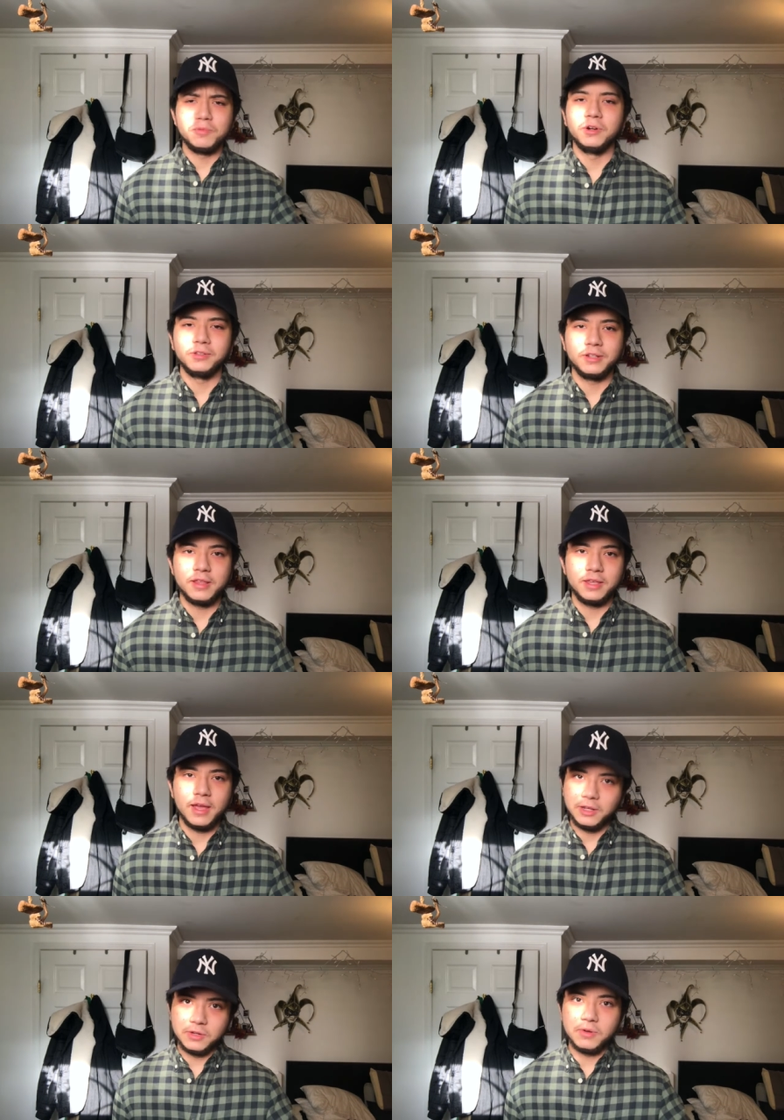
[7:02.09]
worth it in the
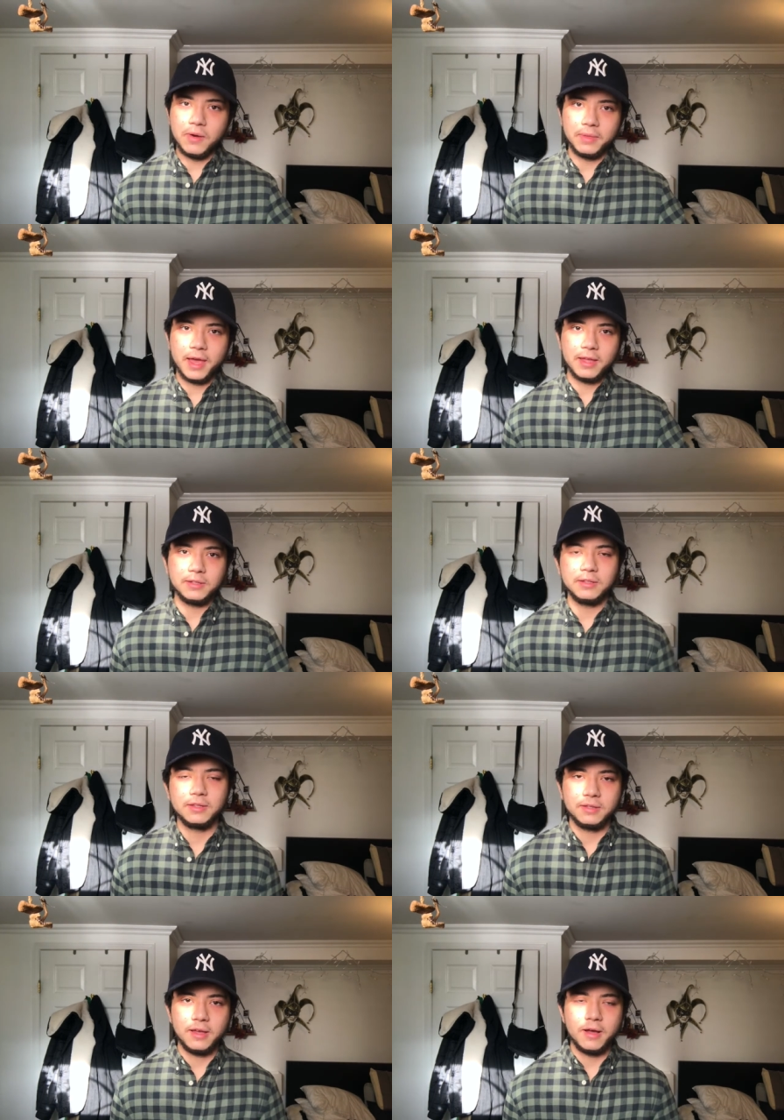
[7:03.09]
end. You know that.
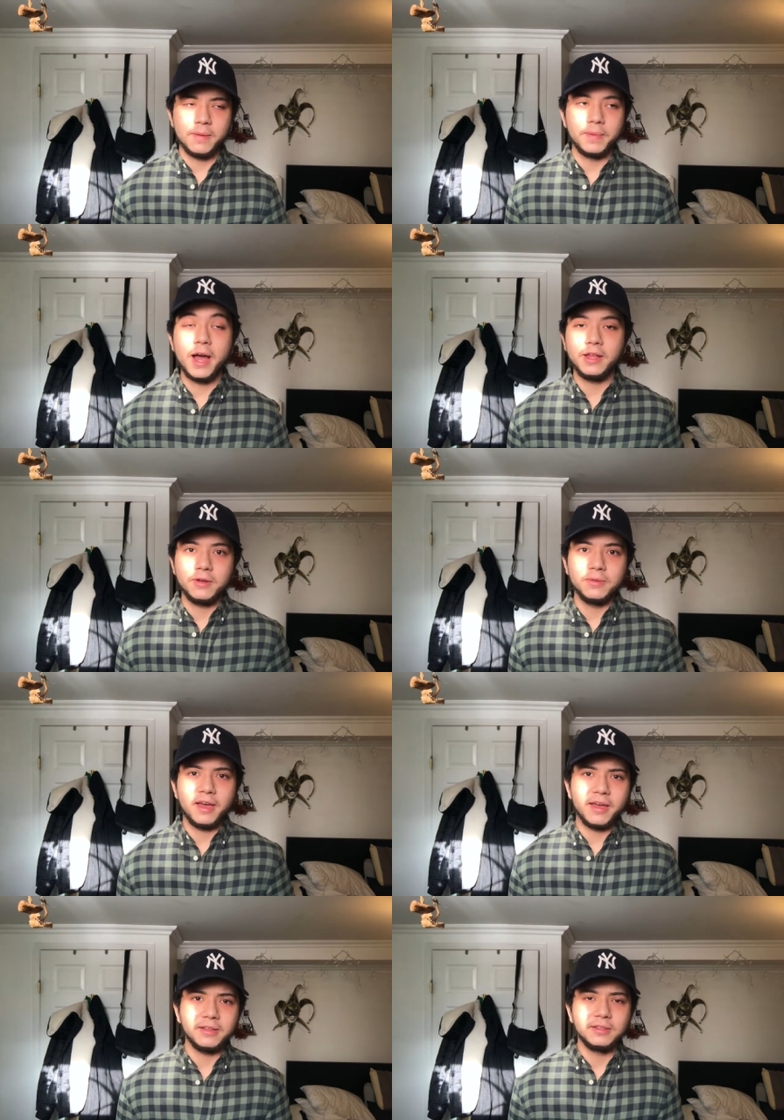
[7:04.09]
I know
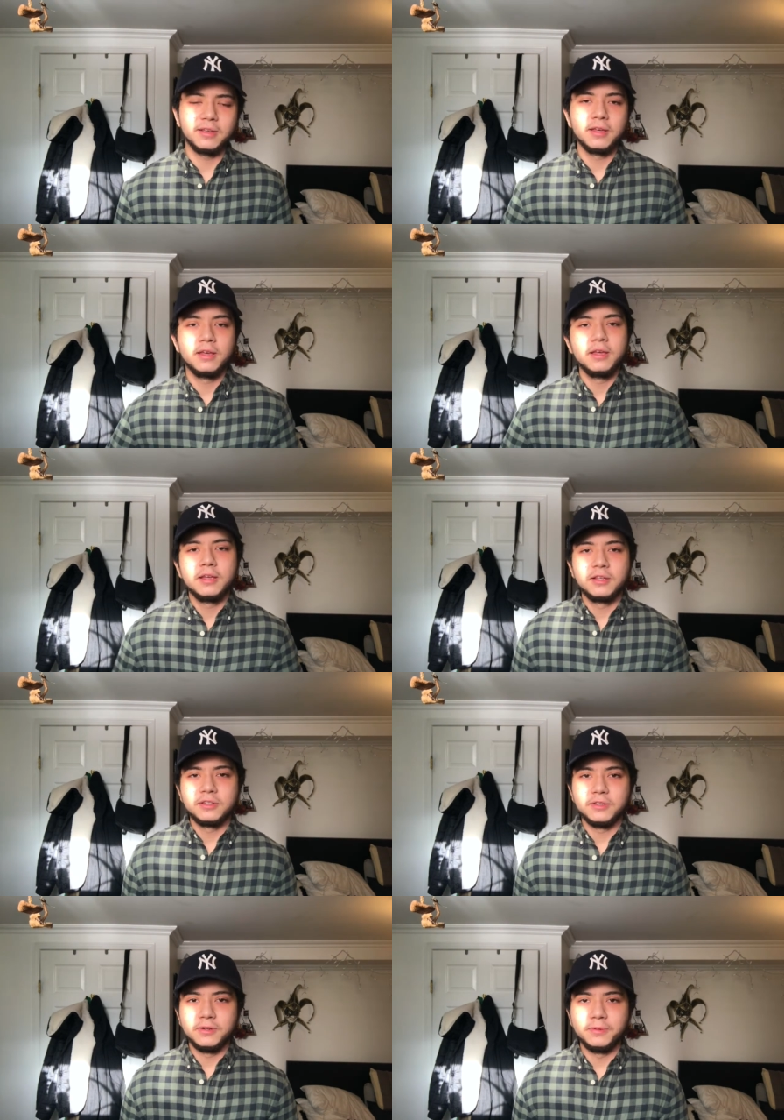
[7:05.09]
that.
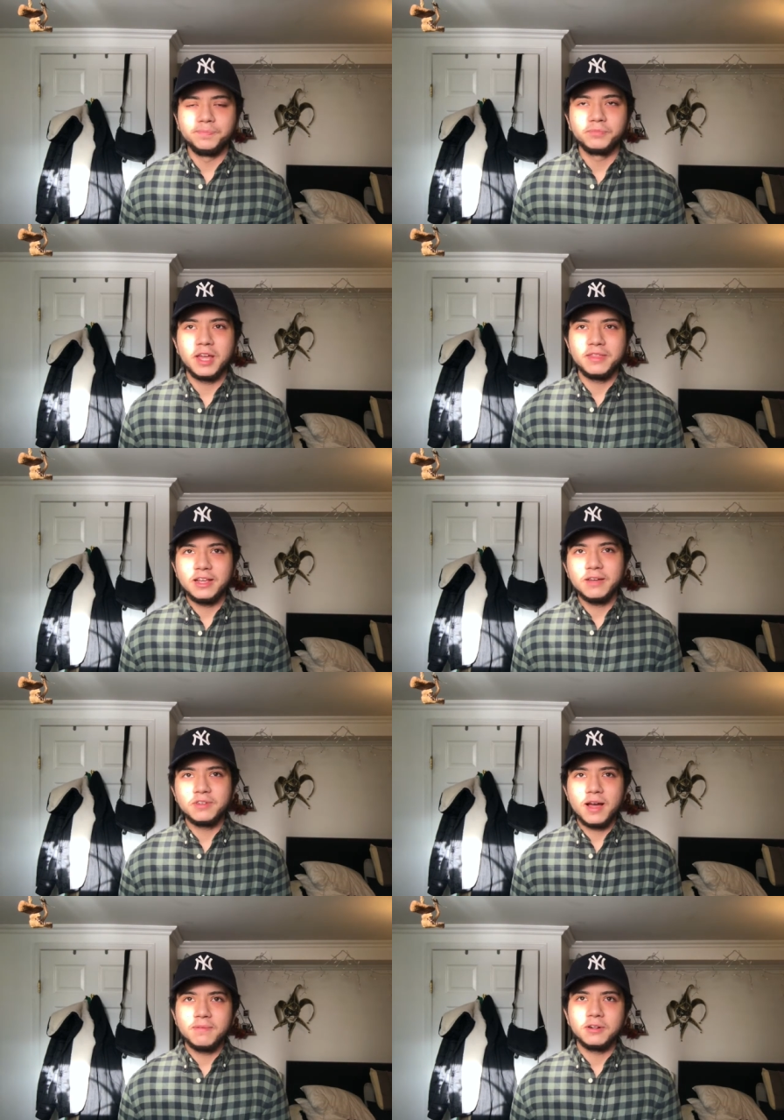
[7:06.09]
So I think I've
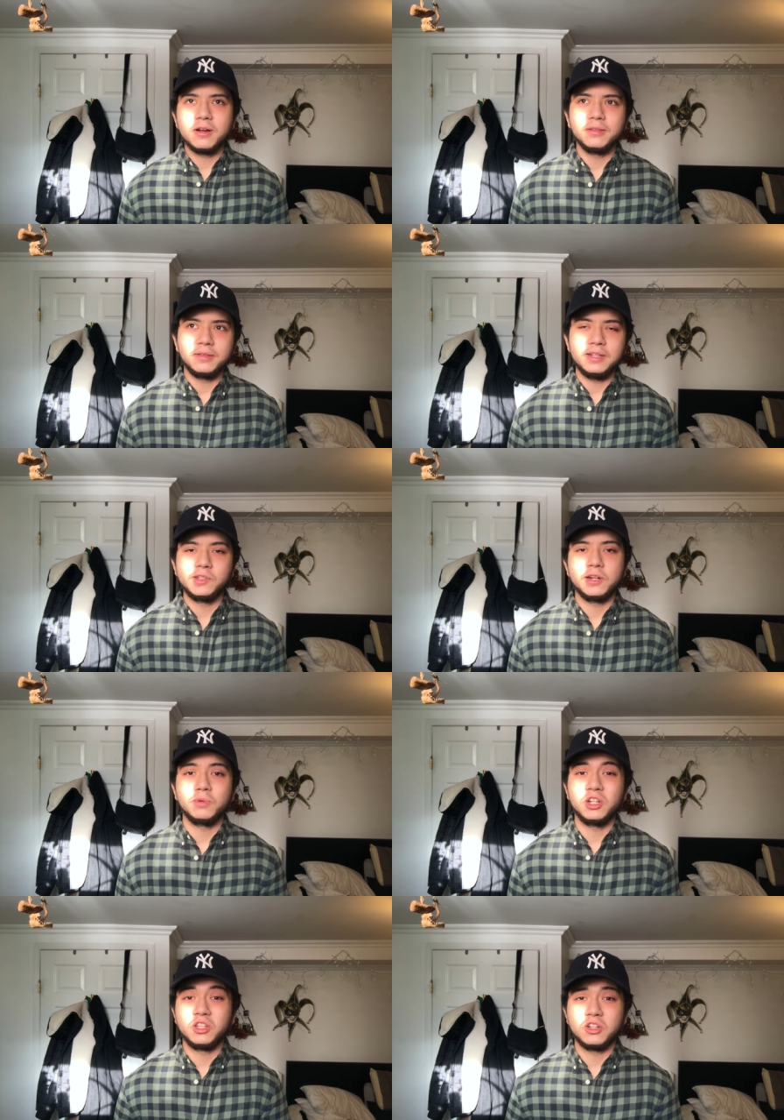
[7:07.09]
covered all the things that I
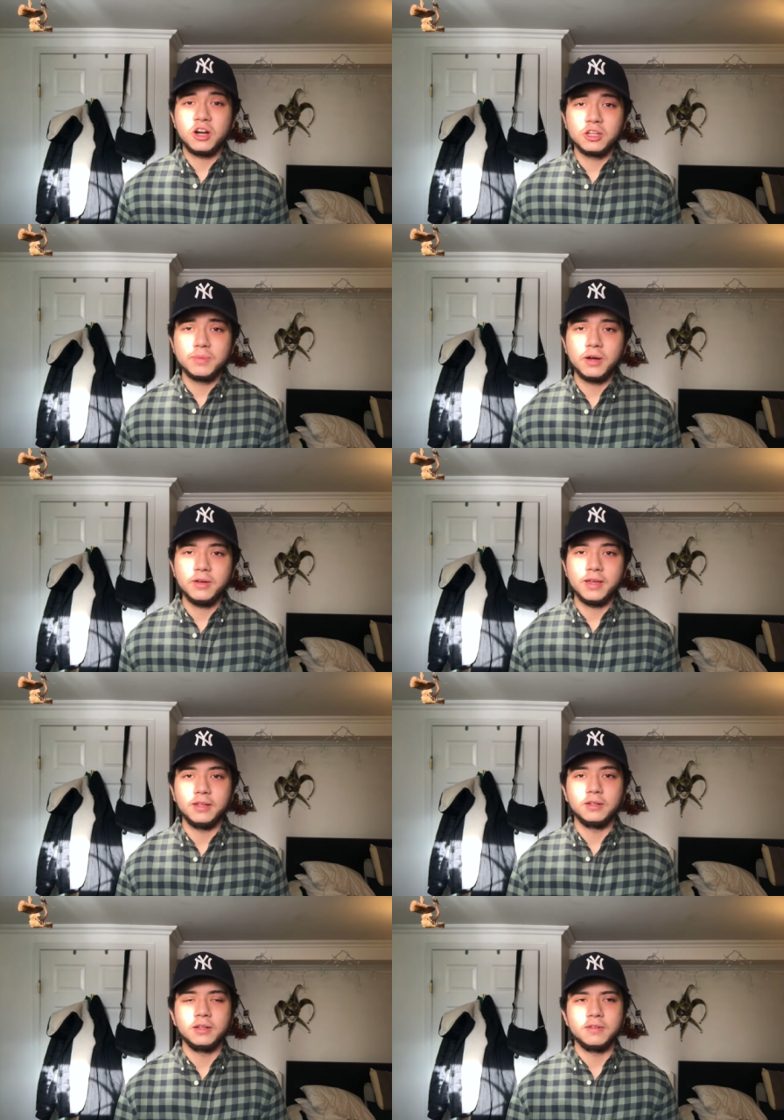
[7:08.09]
wanted to talk about
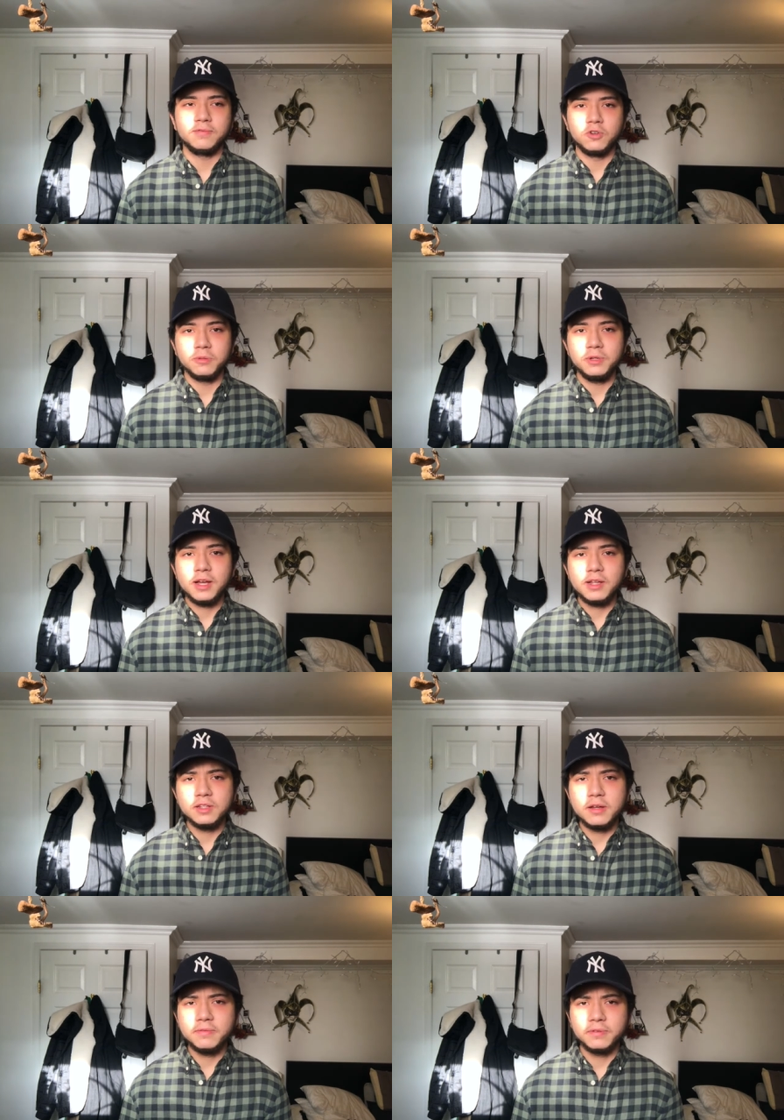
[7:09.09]
and inform you guys
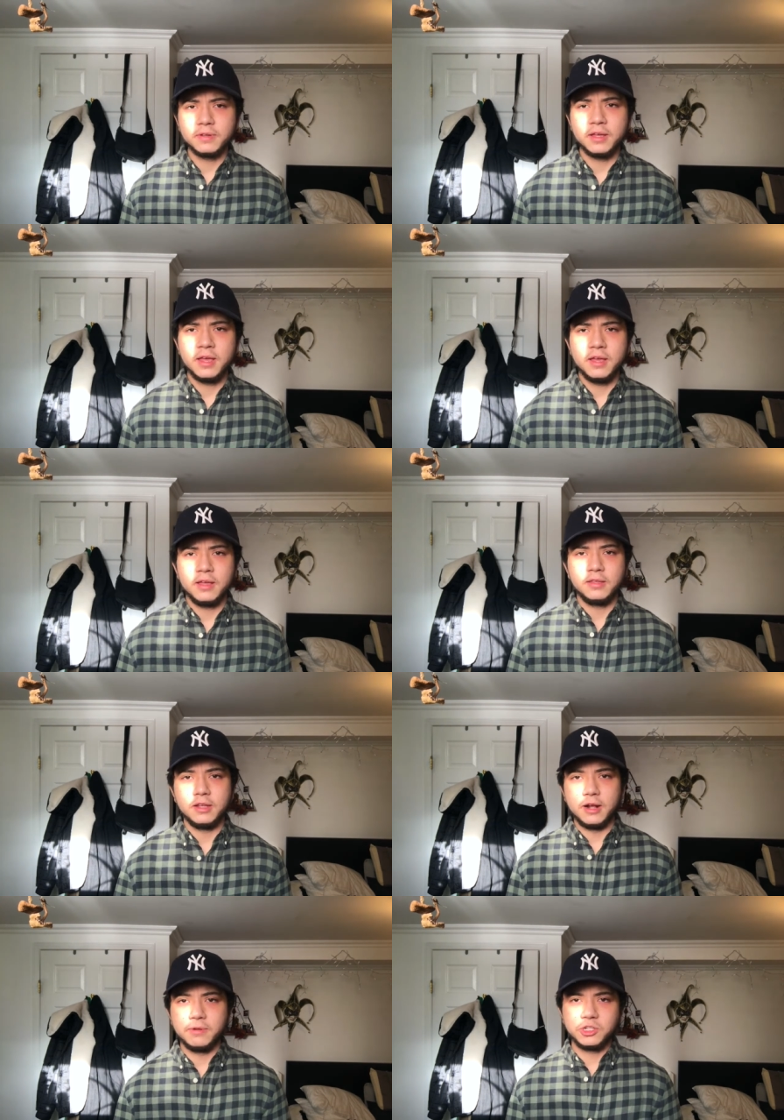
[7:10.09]
of
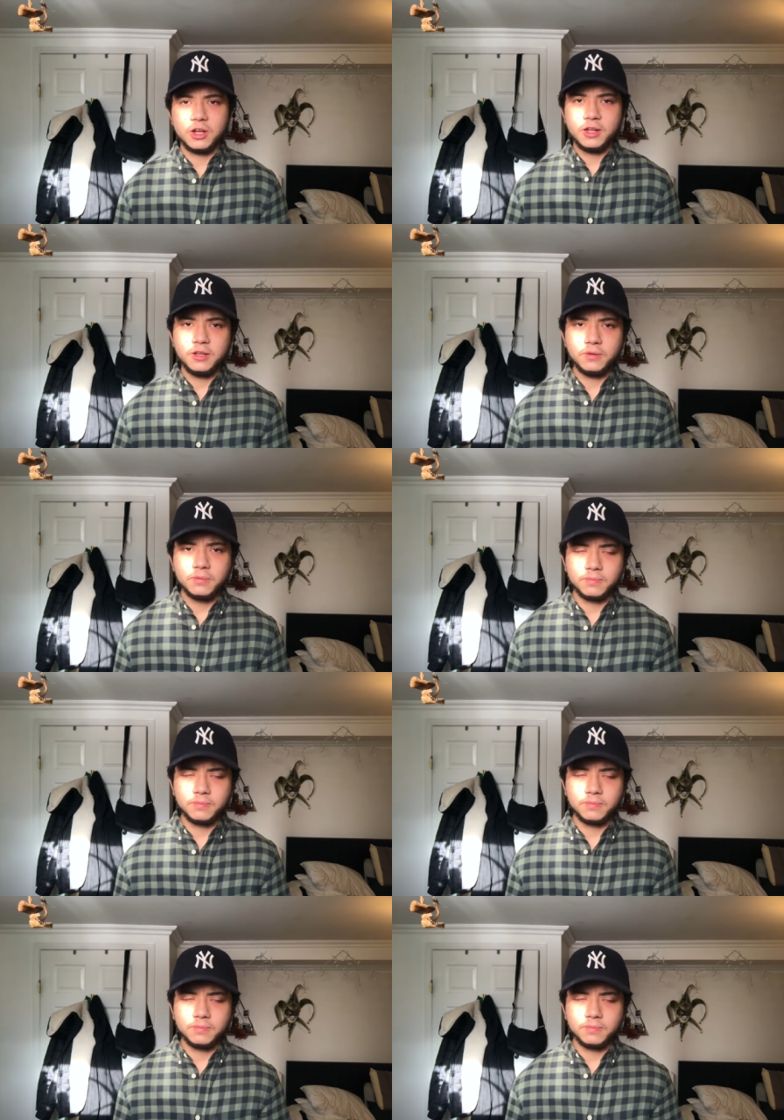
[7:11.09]
that I wish I knew.